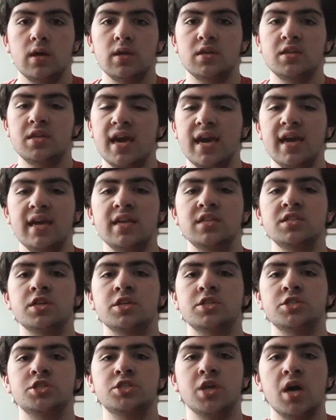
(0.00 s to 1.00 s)
takes a
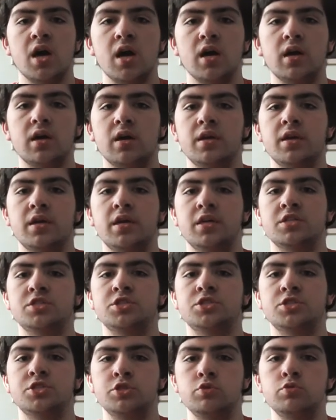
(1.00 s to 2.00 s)
shotgun and
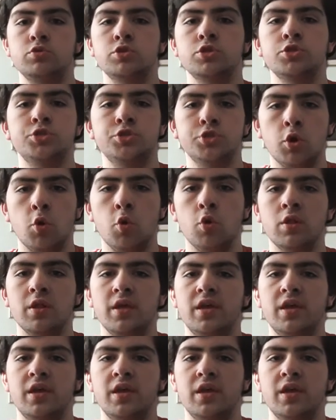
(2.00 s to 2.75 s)
shoots Joel